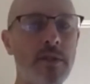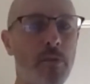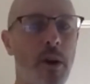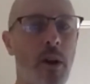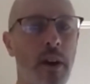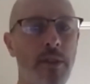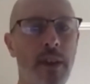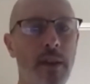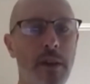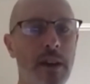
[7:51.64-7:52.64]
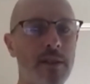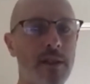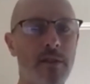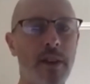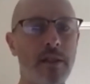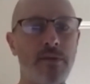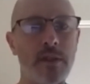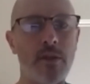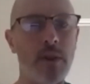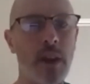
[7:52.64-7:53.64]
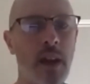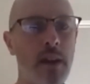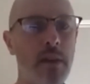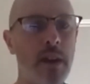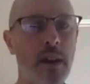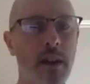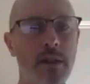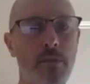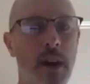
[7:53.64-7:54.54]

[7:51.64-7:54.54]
the ball, I think, because it's a less physical game, they uh,